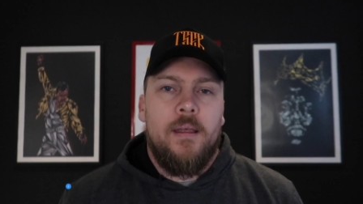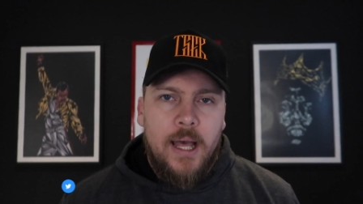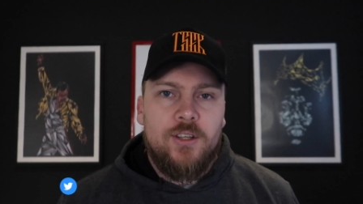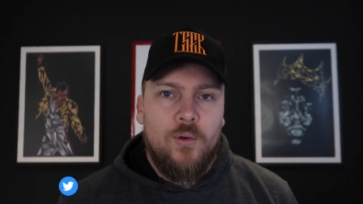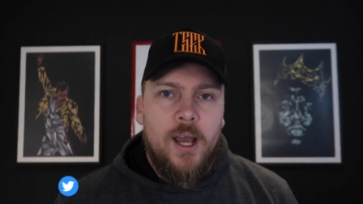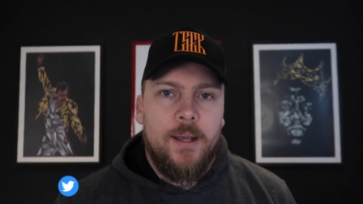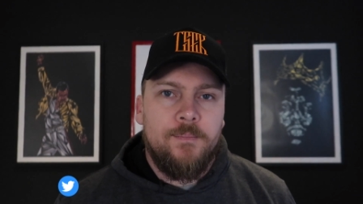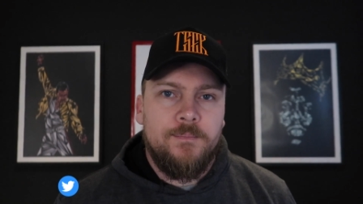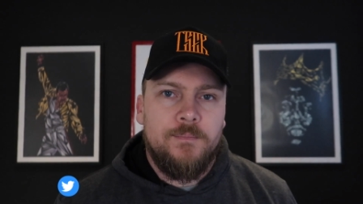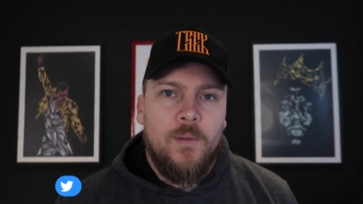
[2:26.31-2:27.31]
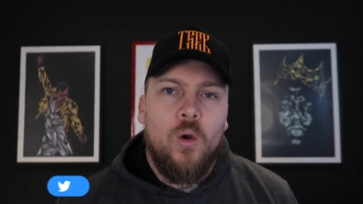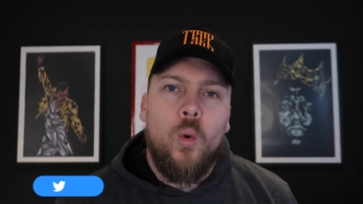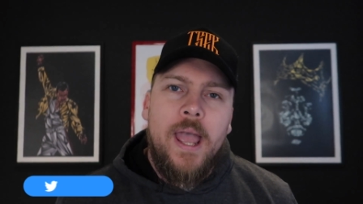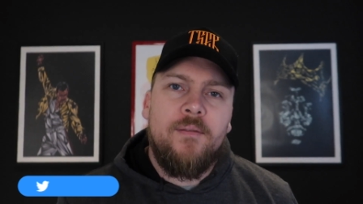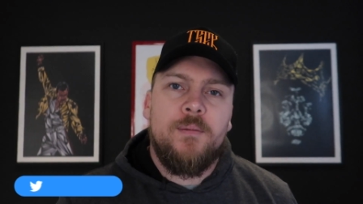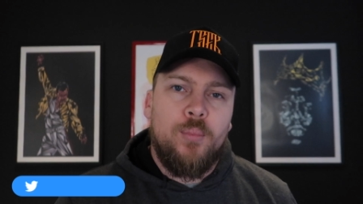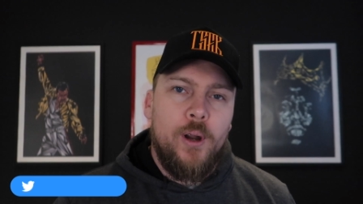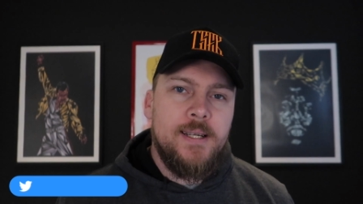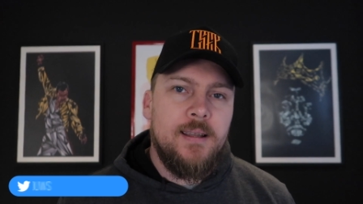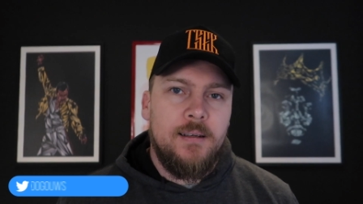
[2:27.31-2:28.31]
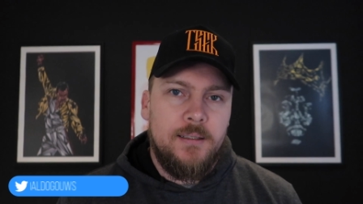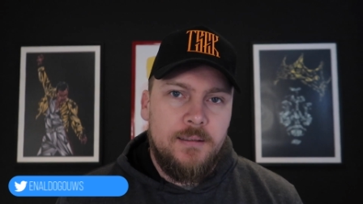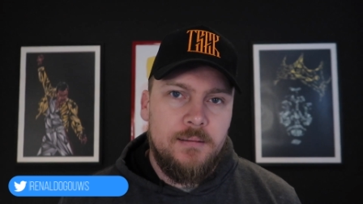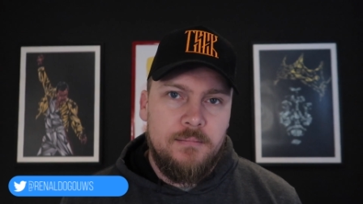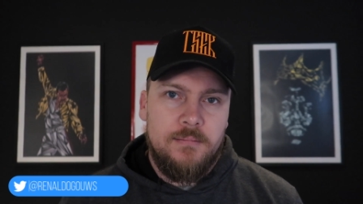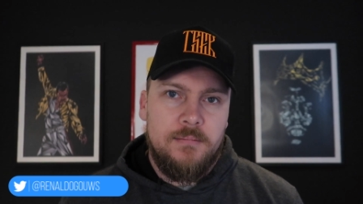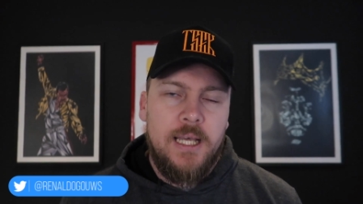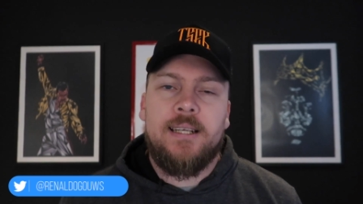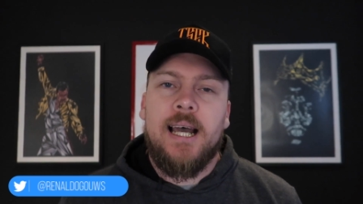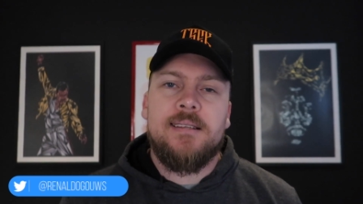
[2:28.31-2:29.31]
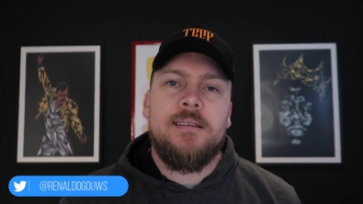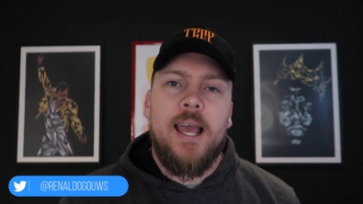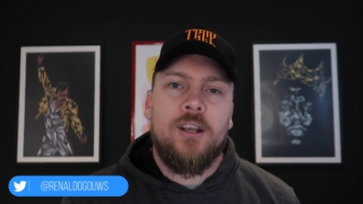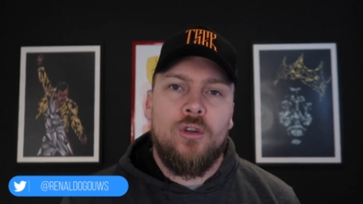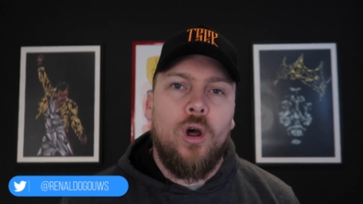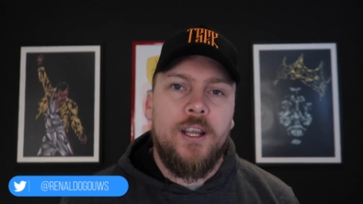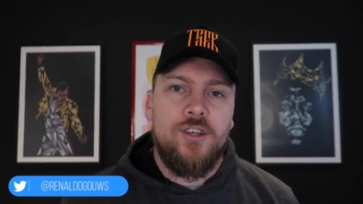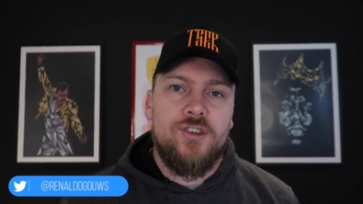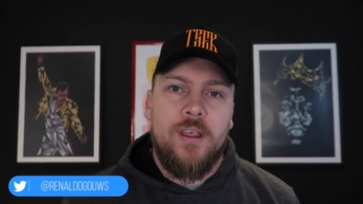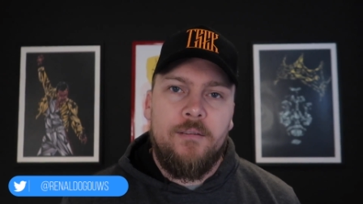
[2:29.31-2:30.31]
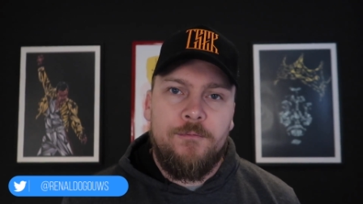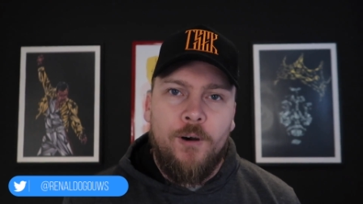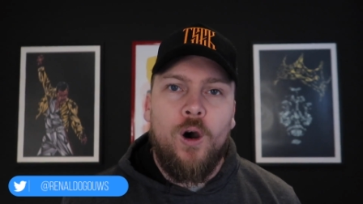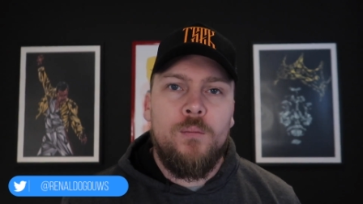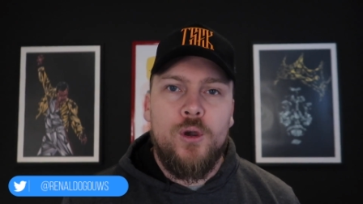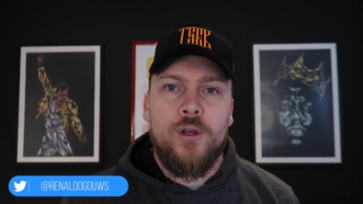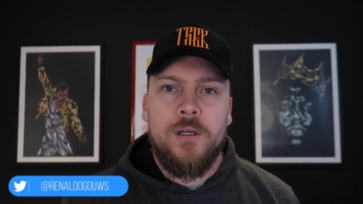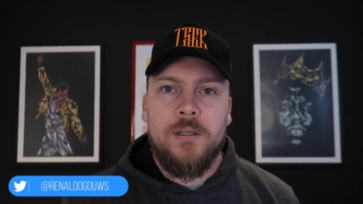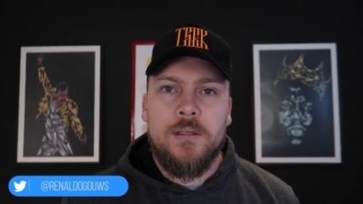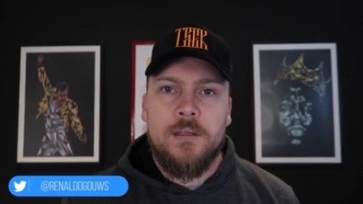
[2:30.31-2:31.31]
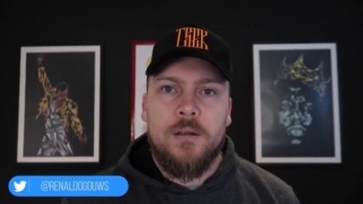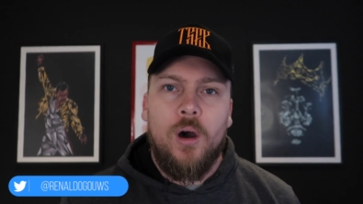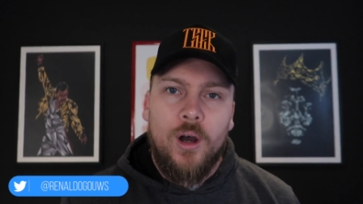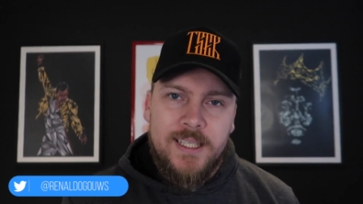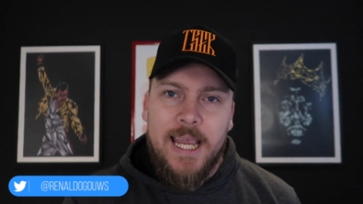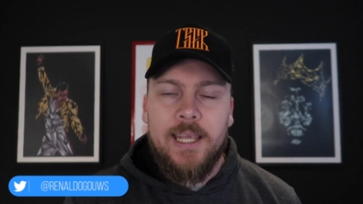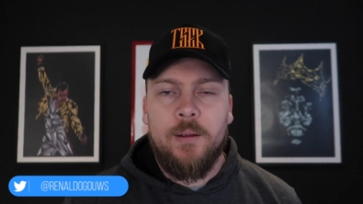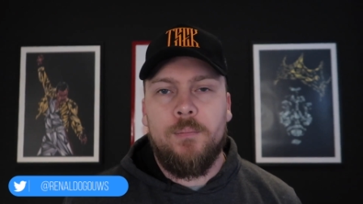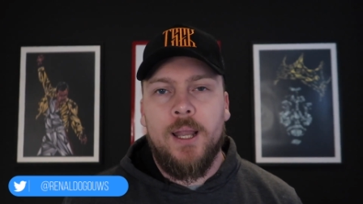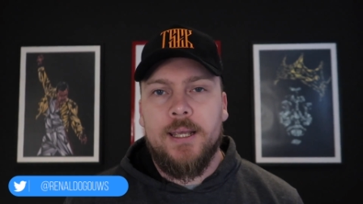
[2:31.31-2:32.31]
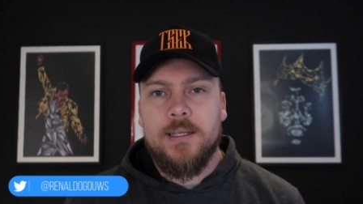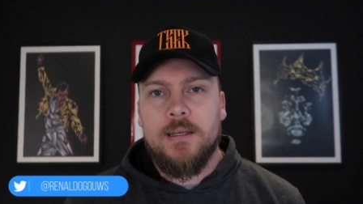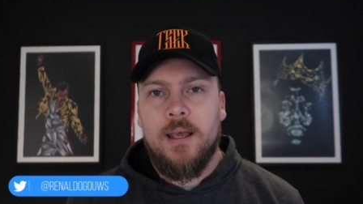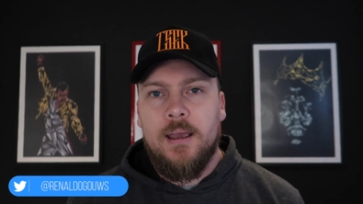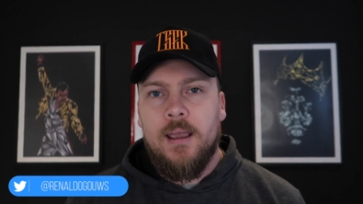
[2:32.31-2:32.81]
That's right. We have a president that doesn't acknowledge that farm murders are taking place.